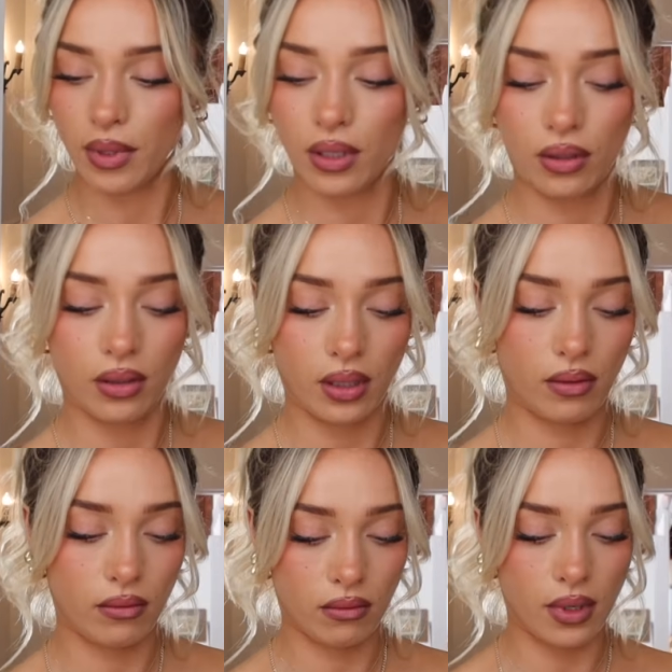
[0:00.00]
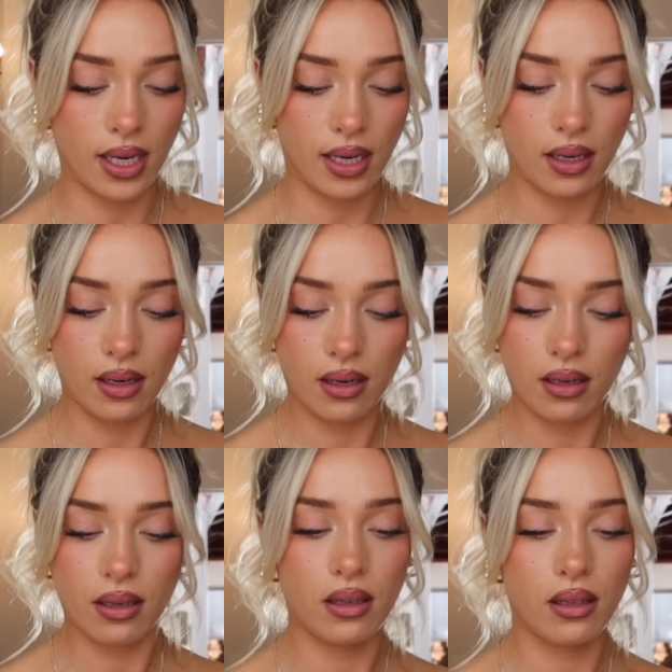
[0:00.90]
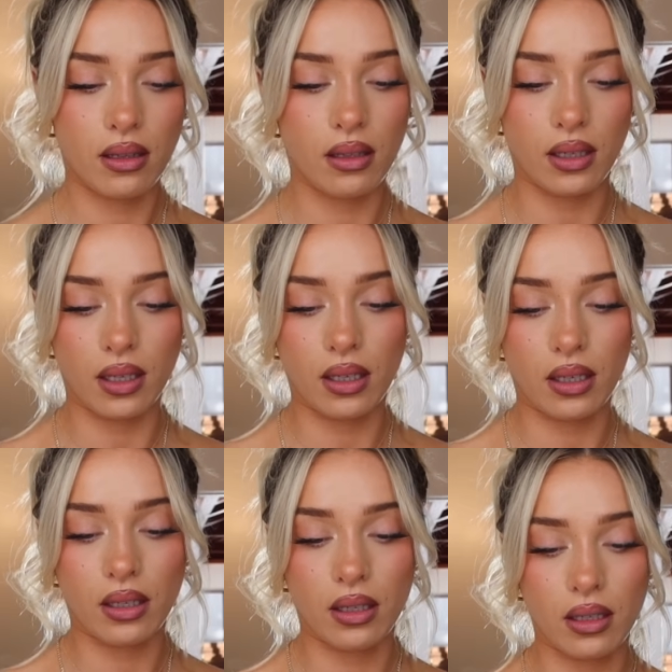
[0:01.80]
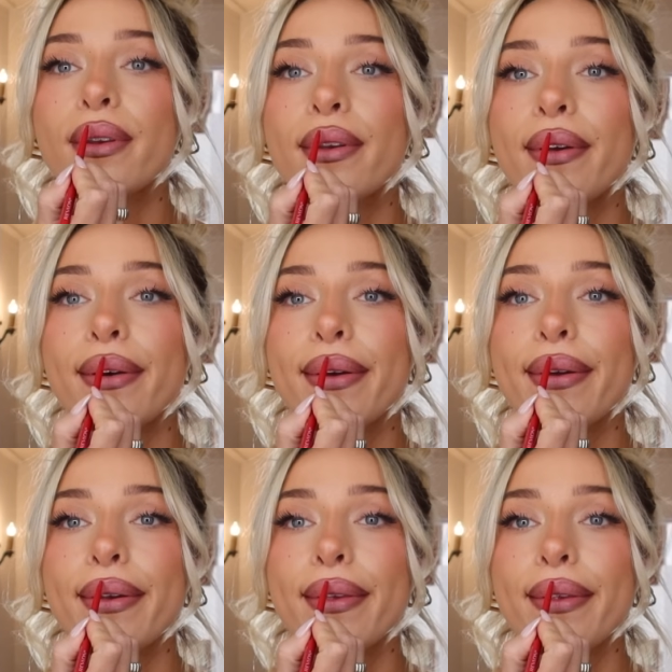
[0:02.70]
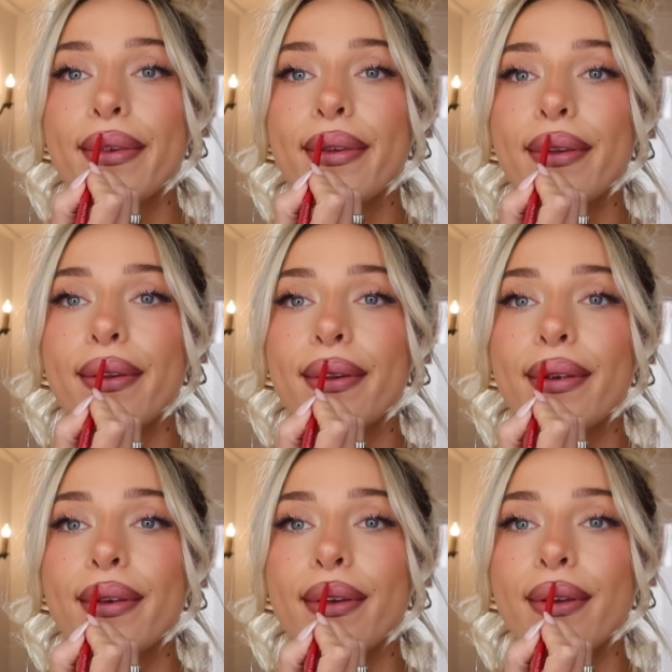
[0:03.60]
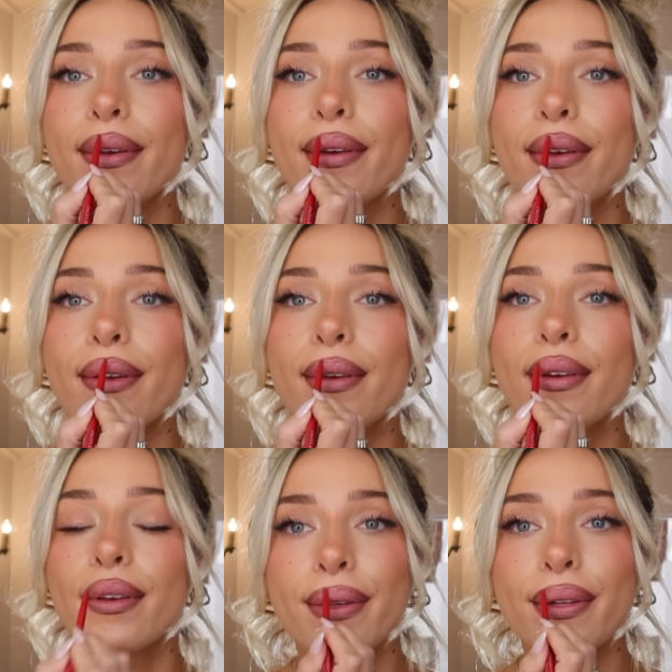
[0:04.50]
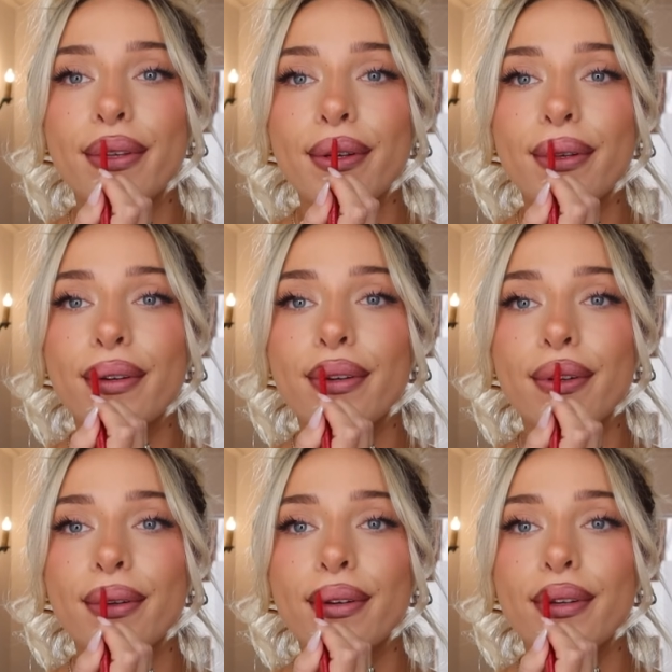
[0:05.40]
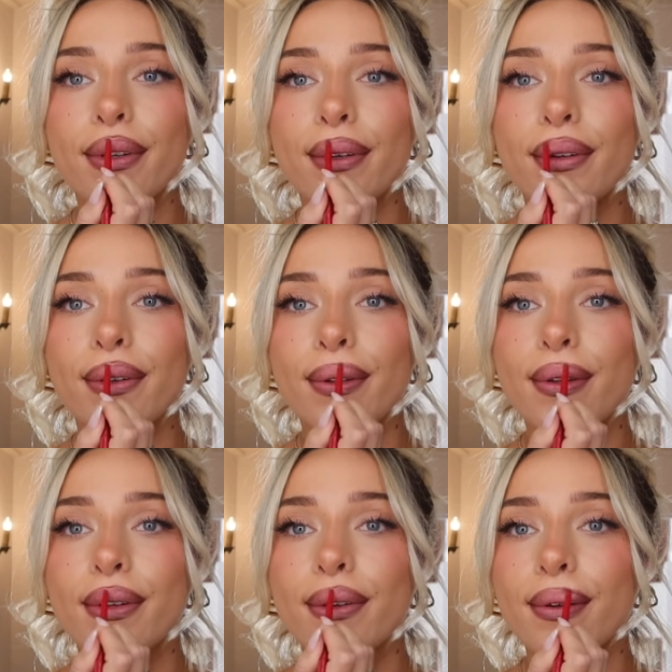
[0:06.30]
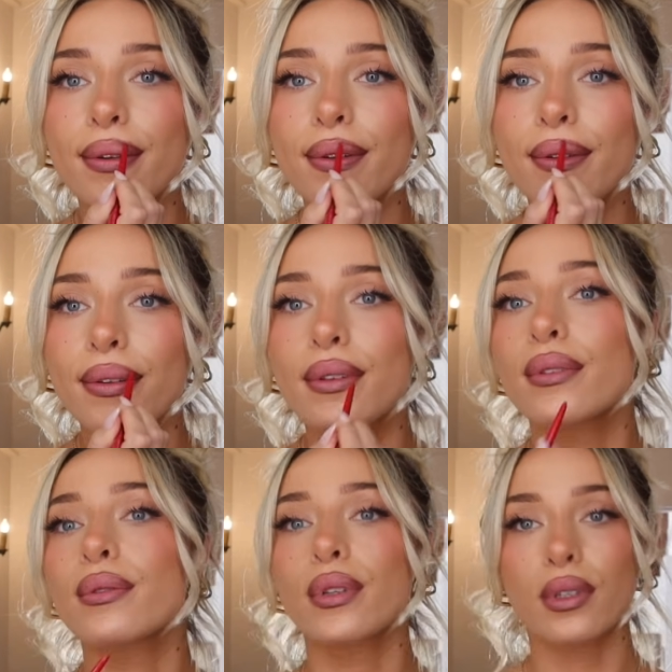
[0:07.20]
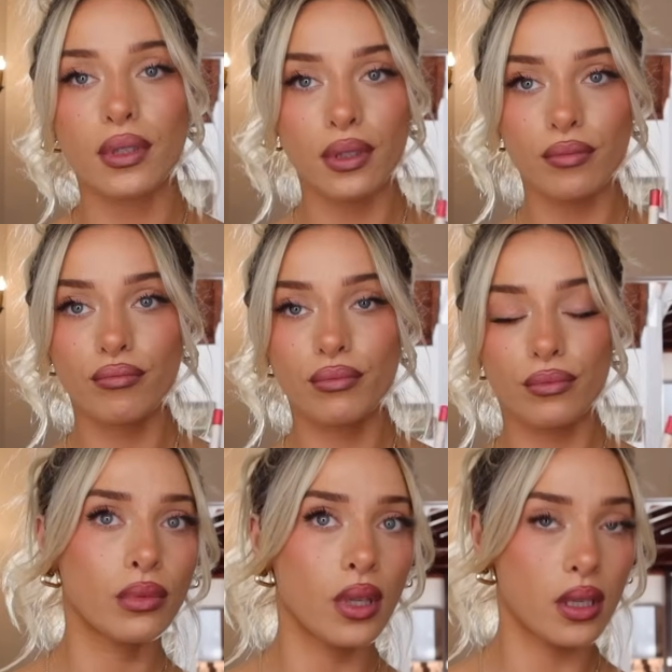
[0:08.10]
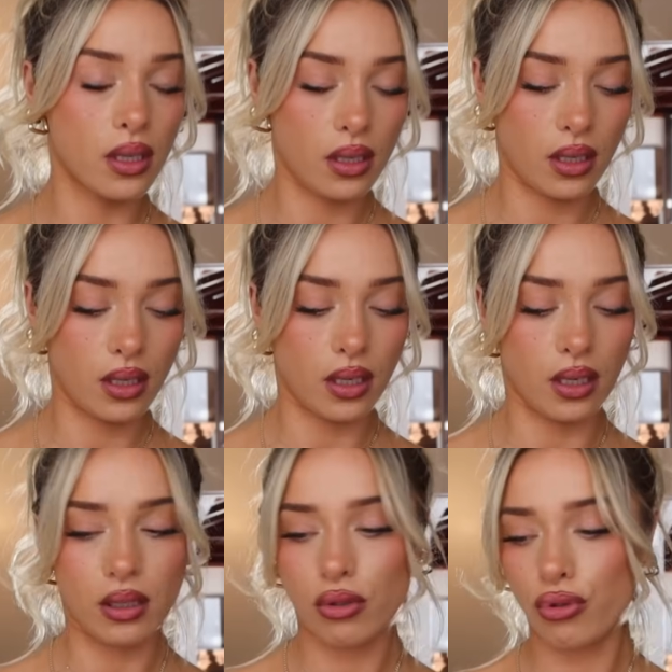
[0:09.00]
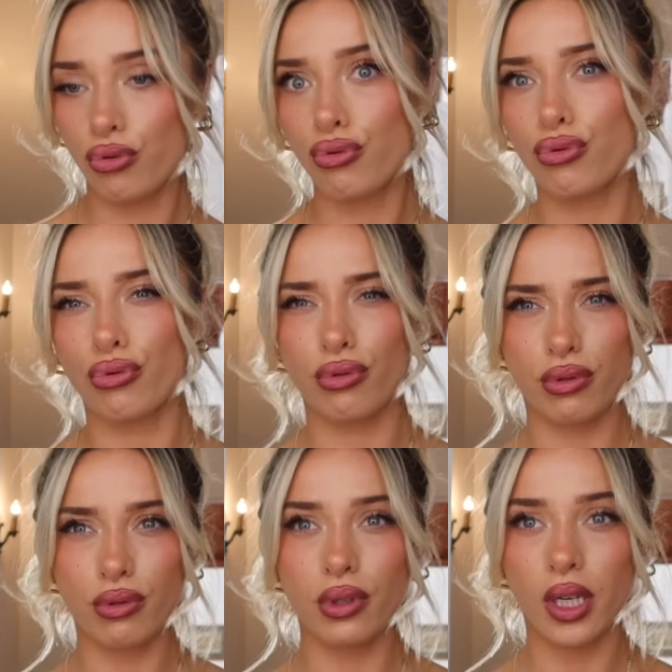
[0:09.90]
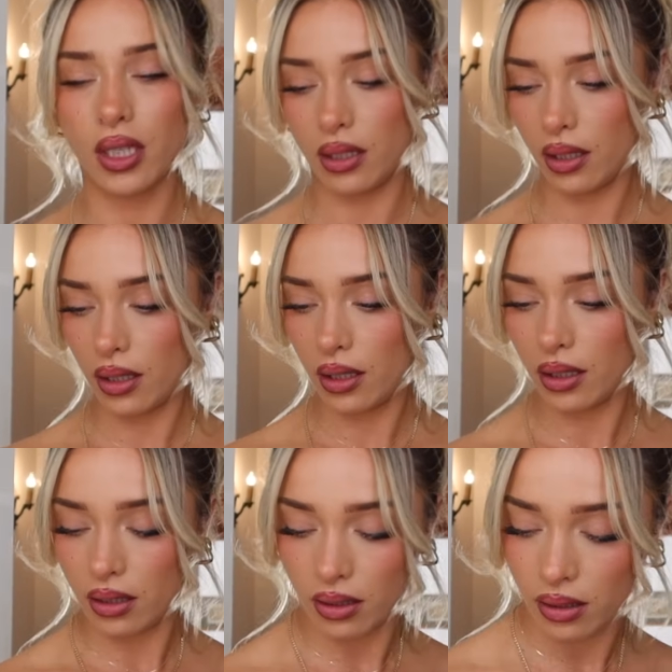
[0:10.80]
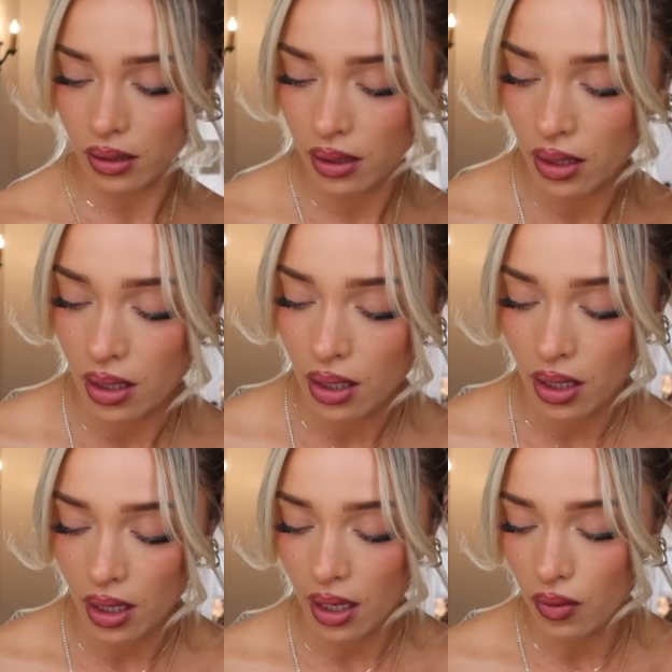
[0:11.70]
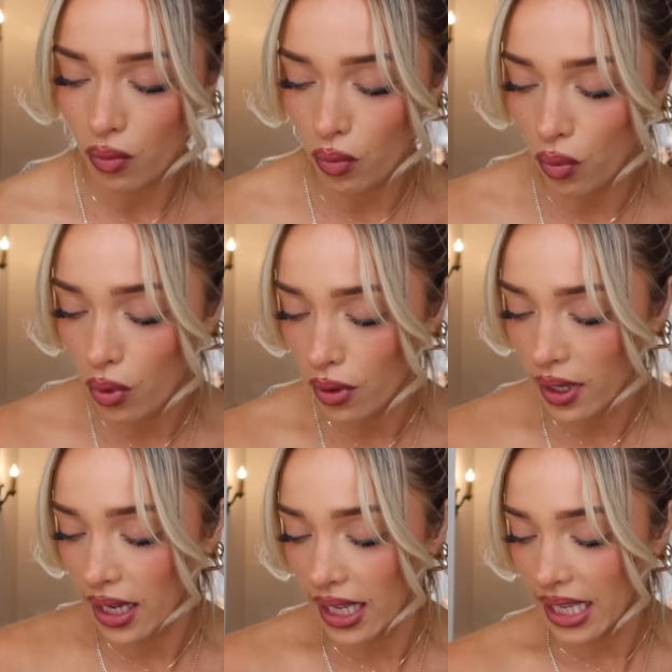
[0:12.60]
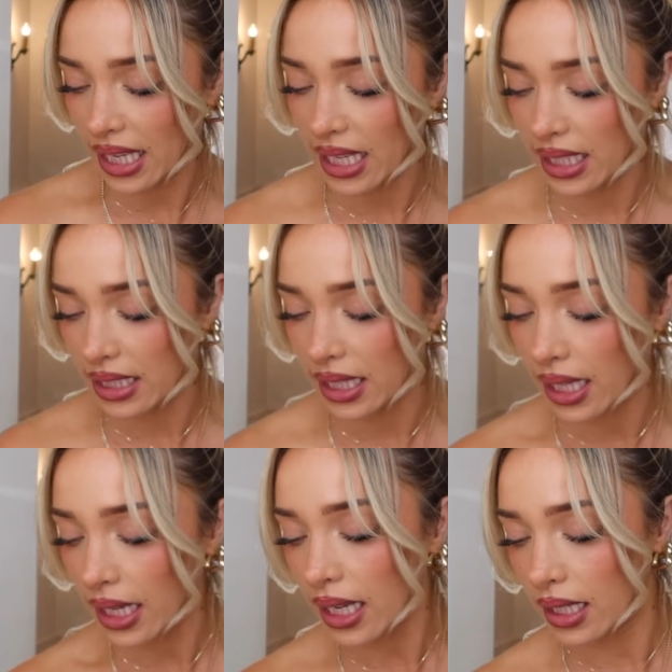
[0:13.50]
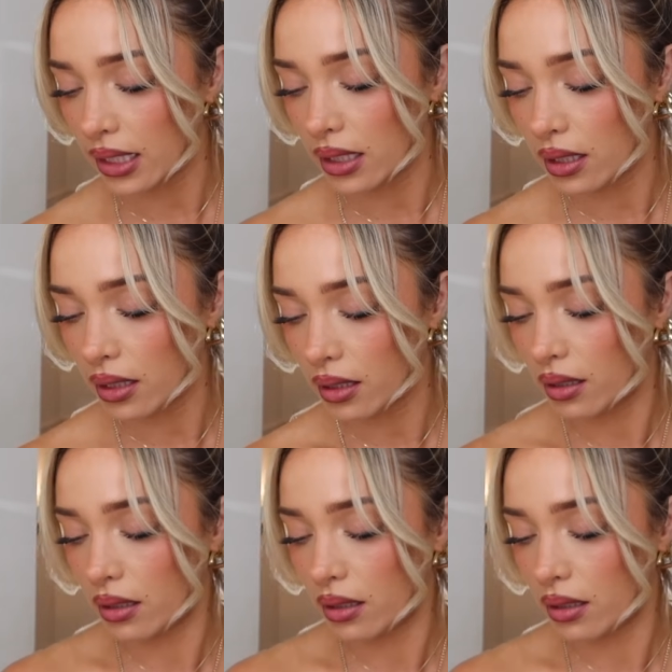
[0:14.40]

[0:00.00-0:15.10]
gonna do like a red liner next. This looks really old. I don't even know if this is freaking. This is like getting so crazy. What the heck is that?